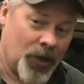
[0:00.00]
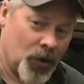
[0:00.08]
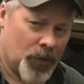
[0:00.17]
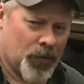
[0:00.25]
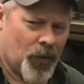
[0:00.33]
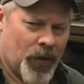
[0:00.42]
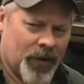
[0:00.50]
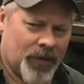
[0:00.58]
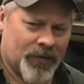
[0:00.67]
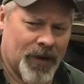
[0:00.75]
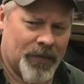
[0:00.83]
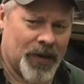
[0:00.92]
I could put one on
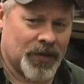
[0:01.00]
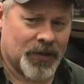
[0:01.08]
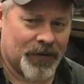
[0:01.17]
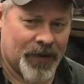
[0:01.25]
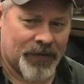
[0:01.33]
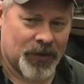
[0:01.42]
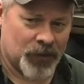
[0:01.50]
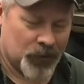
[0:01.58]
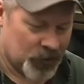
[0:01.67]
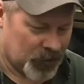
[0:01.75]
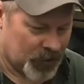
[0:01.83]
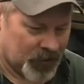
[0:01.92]
the red bench I've never
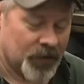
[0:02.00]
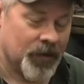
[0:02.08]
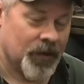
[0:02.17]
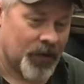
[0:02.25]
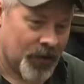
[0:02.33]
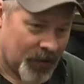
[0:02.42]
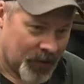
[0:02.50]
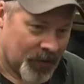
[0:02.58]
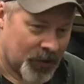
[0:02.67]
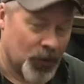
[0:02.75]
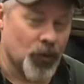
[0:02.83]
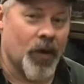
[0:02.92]
used.
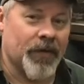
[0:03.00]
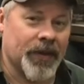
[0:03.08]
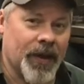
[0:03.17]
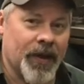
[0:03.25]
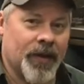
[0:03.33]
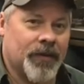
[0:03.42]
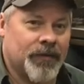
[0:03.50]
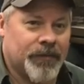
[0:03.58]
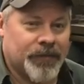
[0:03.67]
Two over there.